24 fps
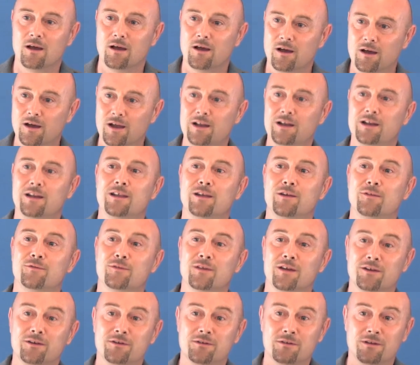I lived
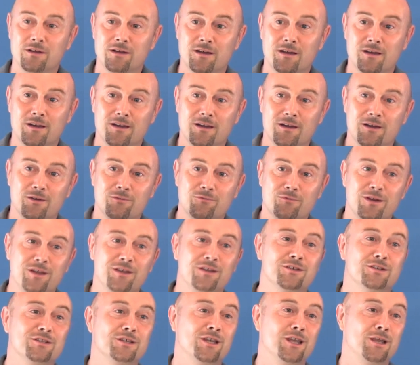under a, a
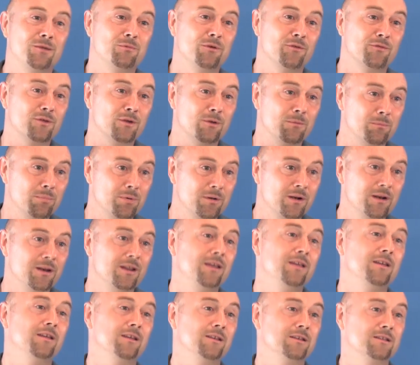regime of
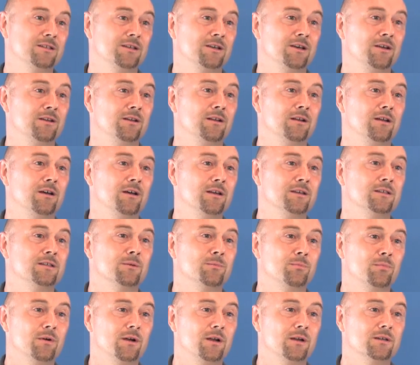complete internalized
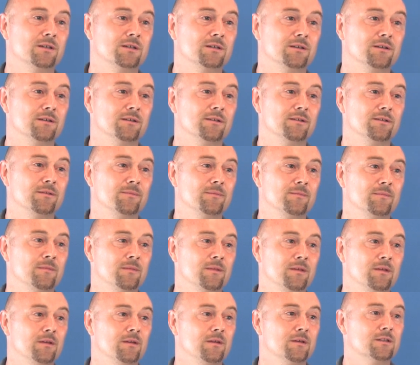oppression.
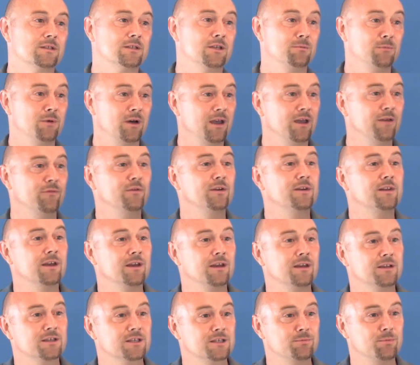So my
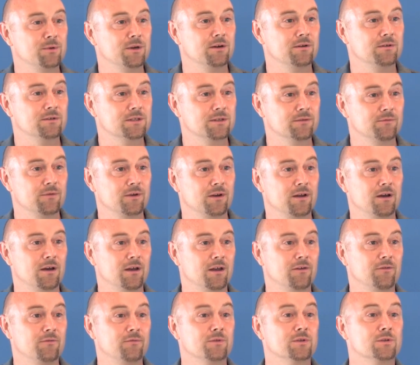everyday experience of
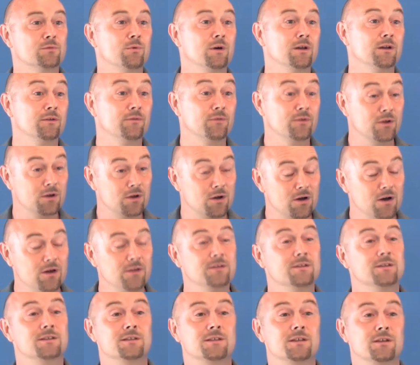life was one of
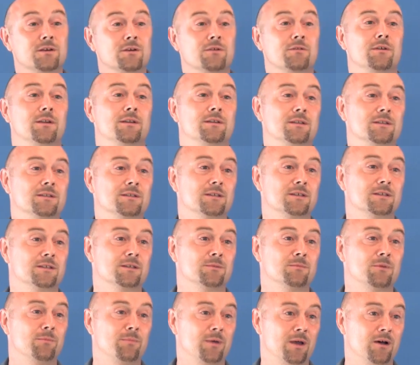constant
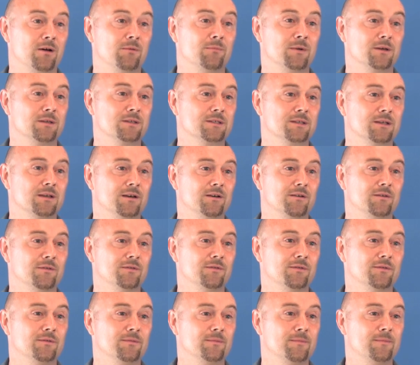criticism about
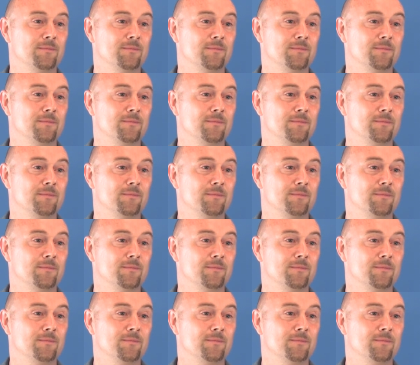myself.